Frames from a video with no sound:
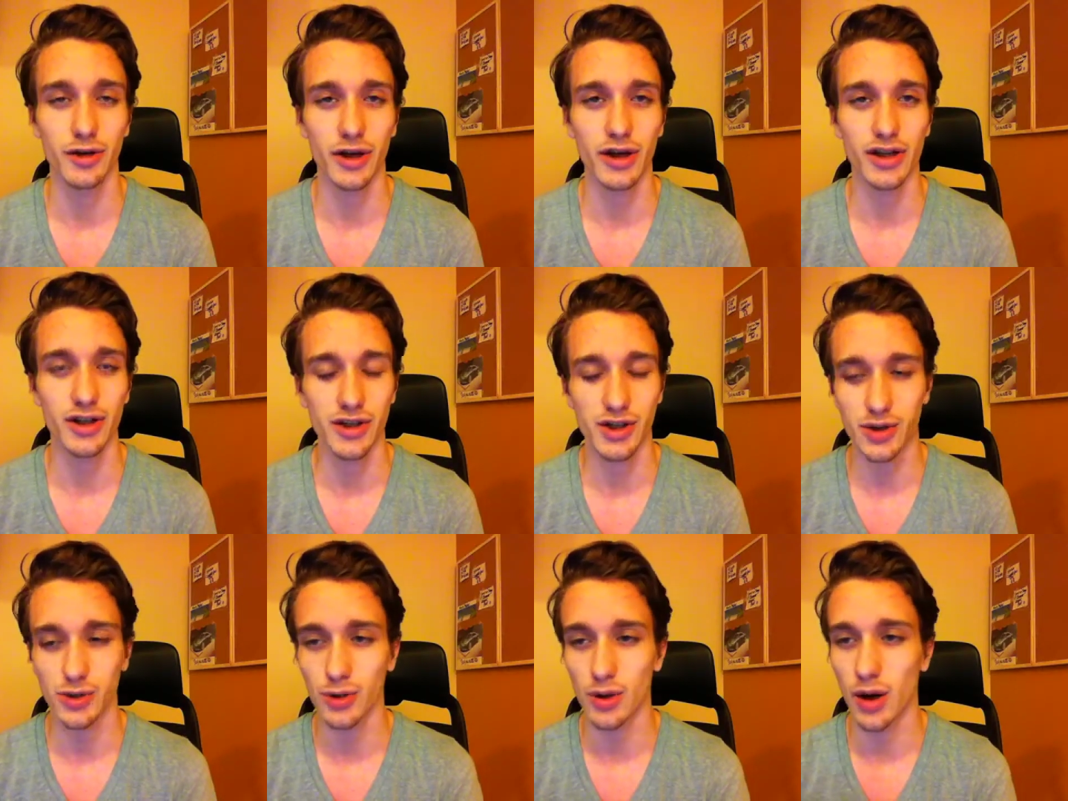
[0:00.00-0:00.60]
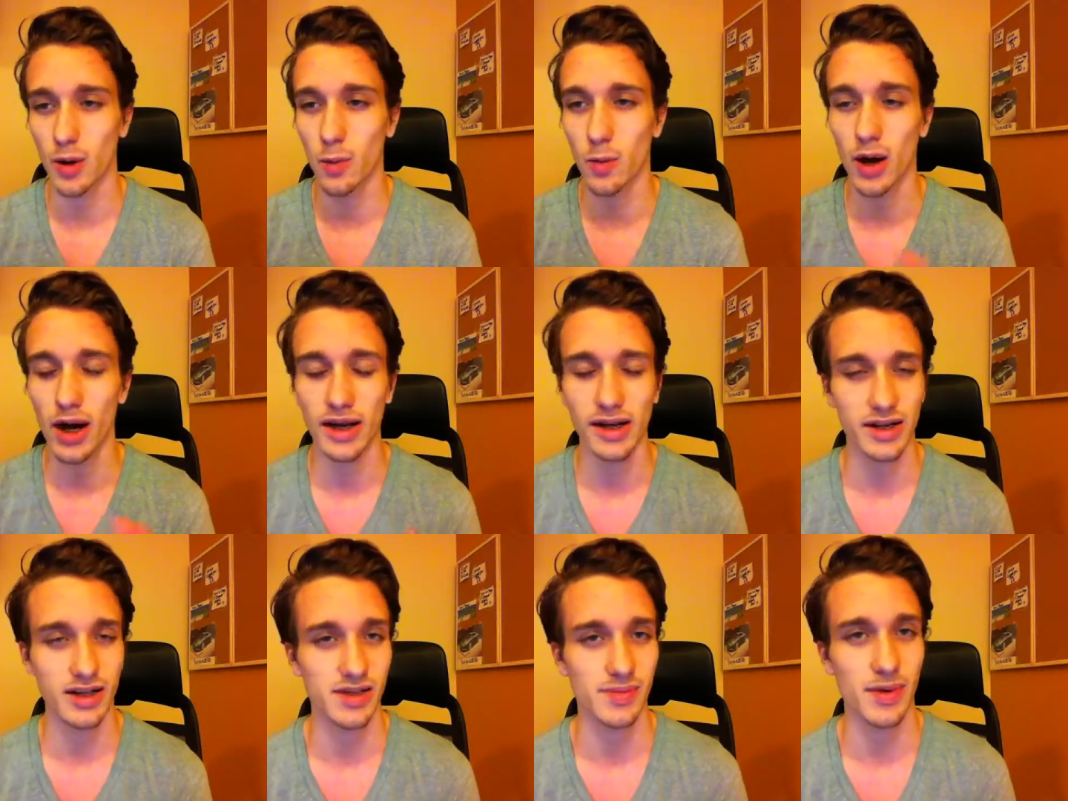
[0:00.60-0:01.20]
create it to a
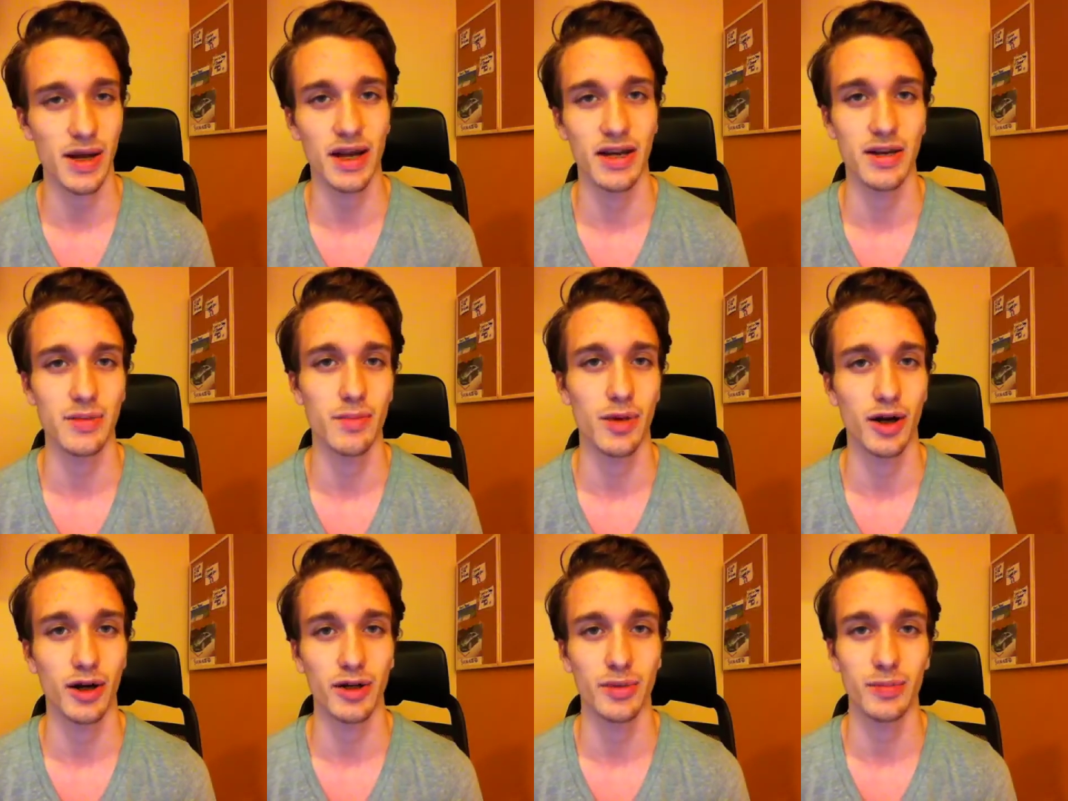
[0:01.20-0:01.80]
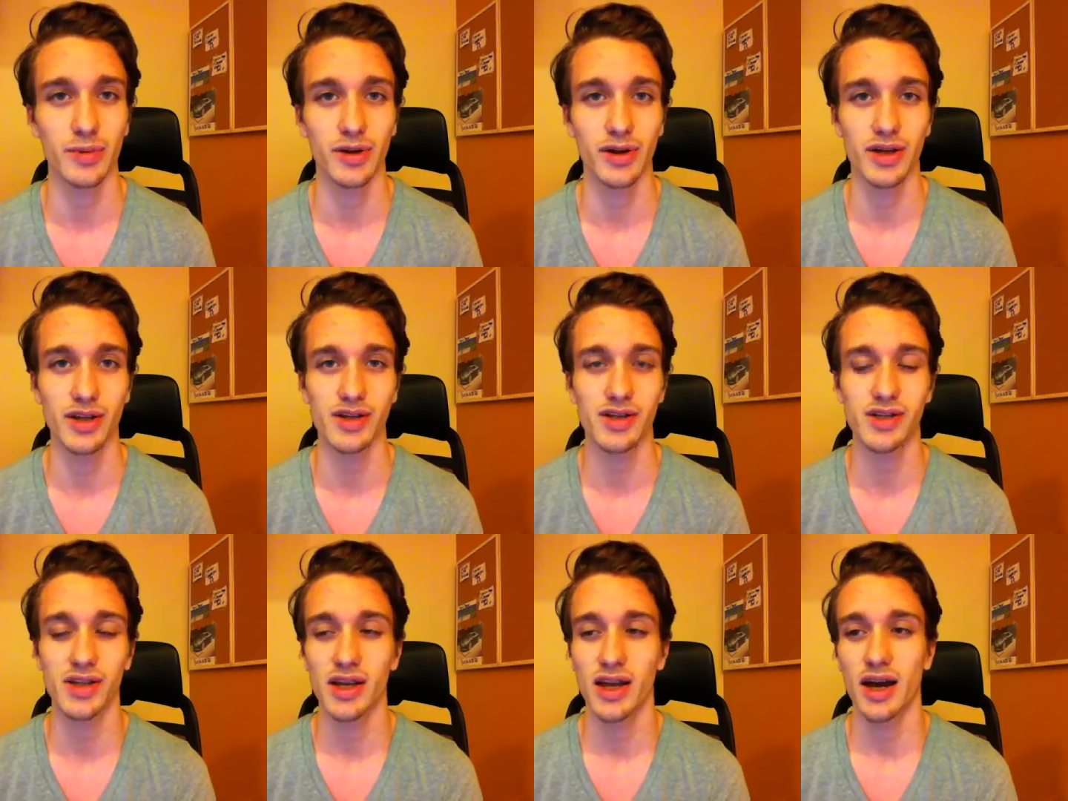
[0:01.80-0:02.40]
wide expanding
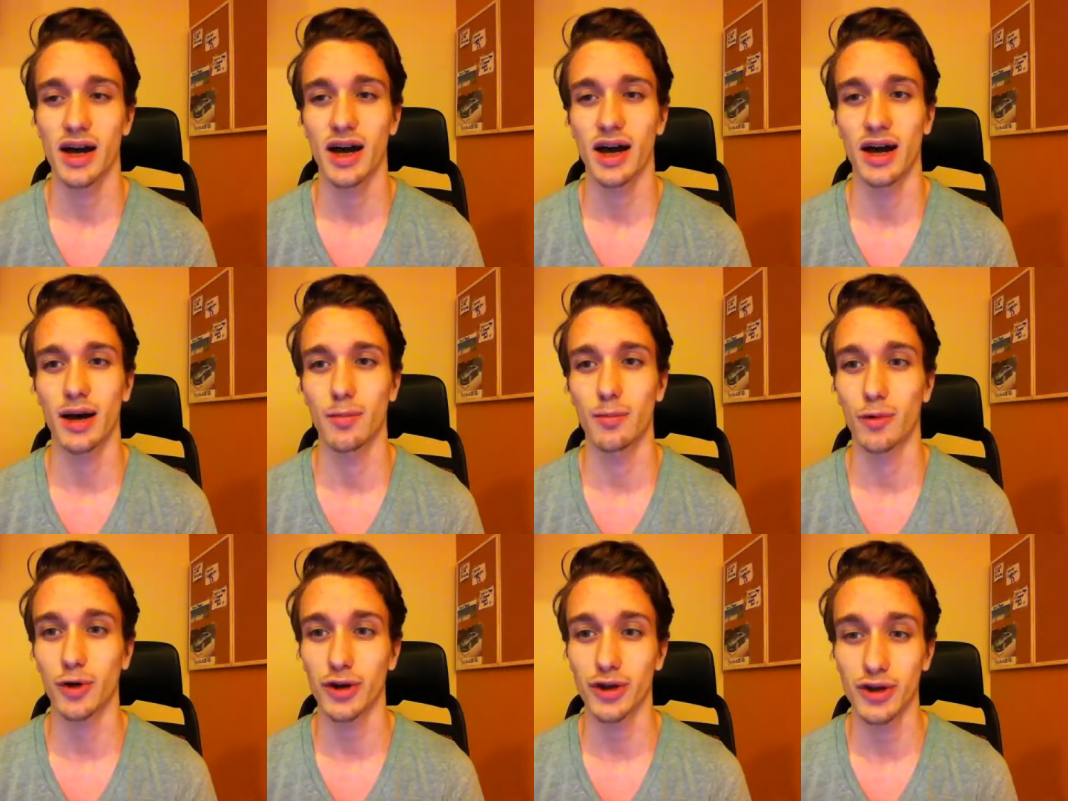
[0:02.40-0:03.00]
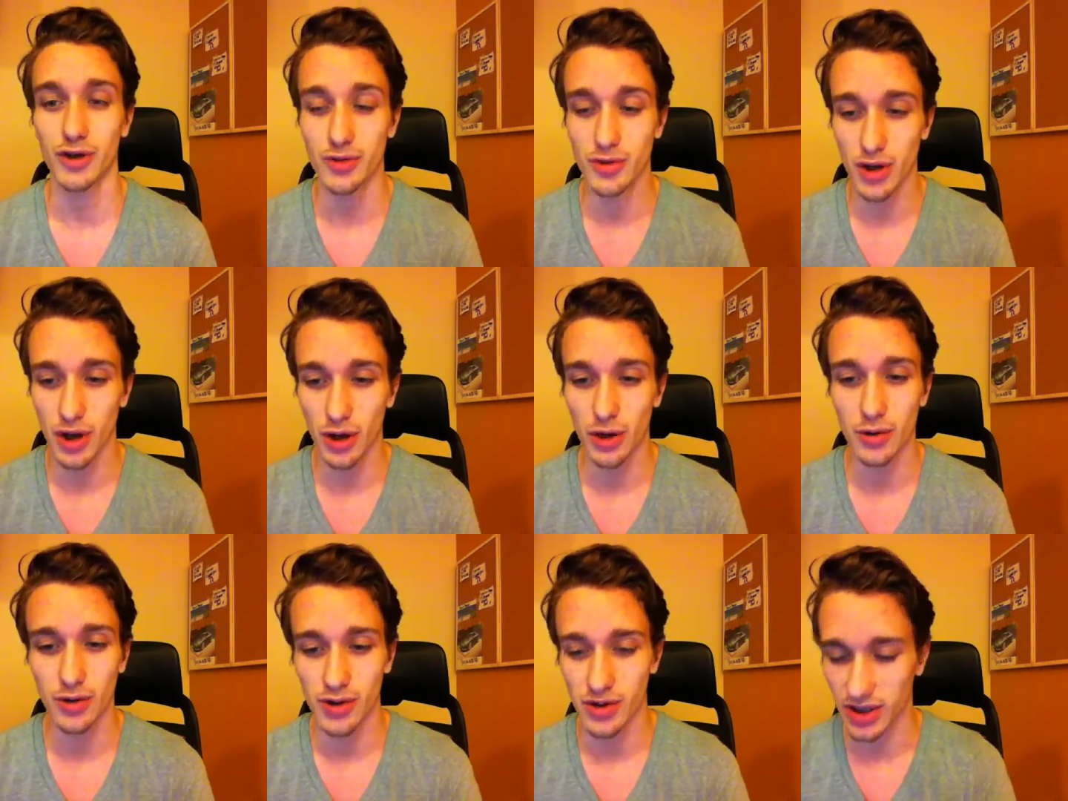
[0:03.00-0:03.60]
marketplace where
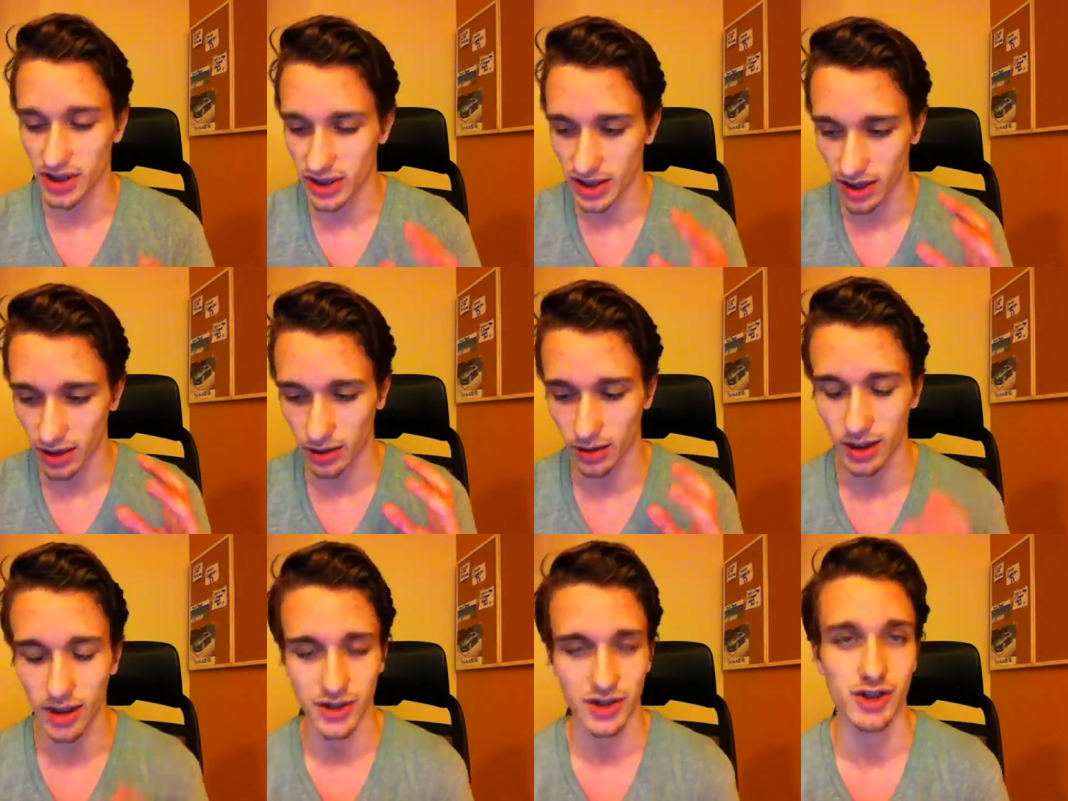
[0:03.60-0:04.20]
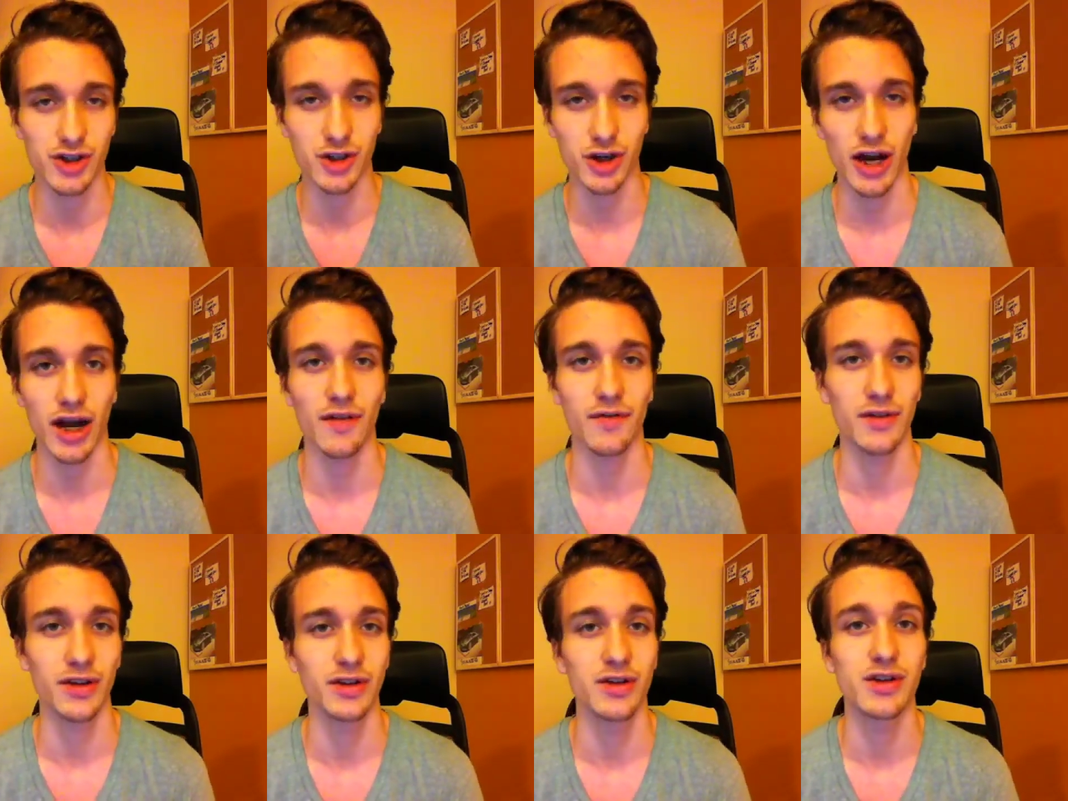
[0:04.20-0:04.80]
you can get lots of
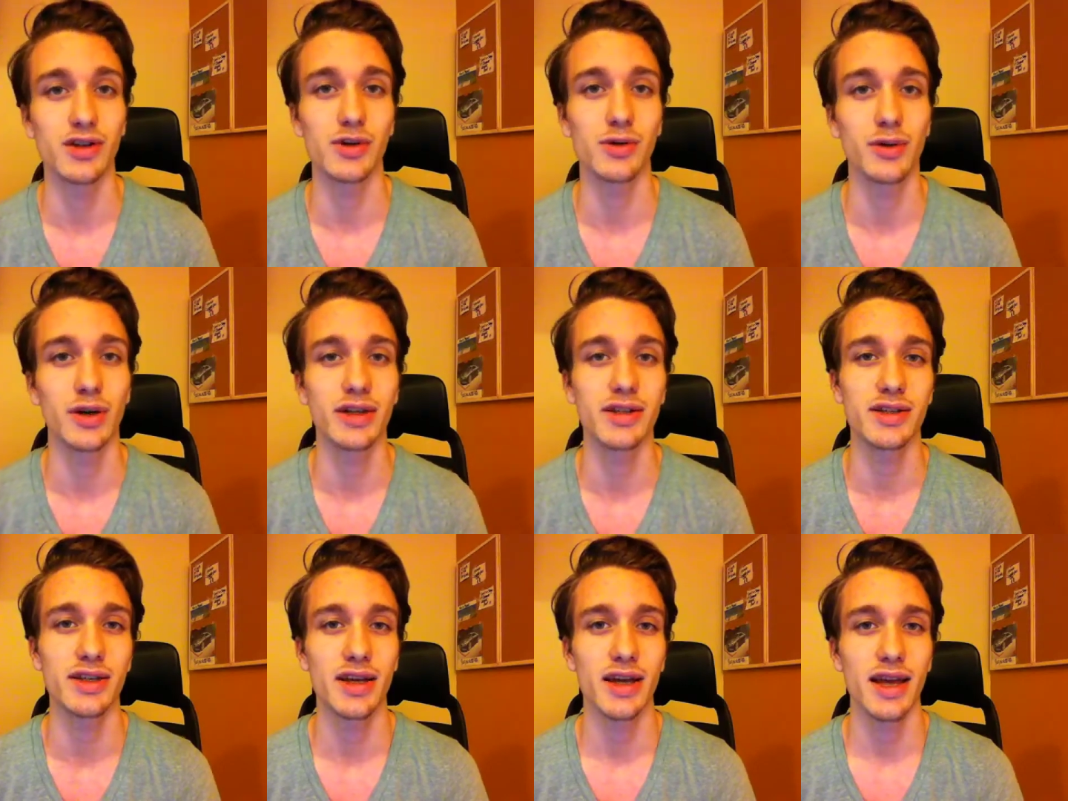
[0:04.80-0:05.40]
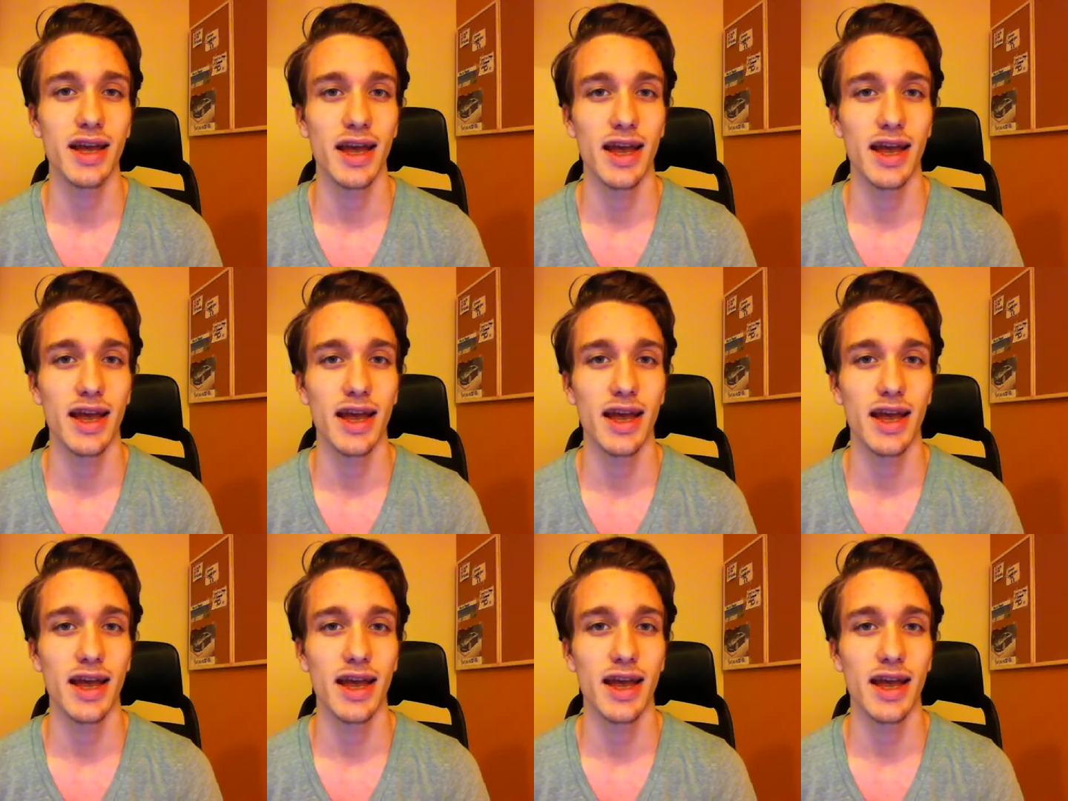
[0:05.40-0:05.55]
traffic to it,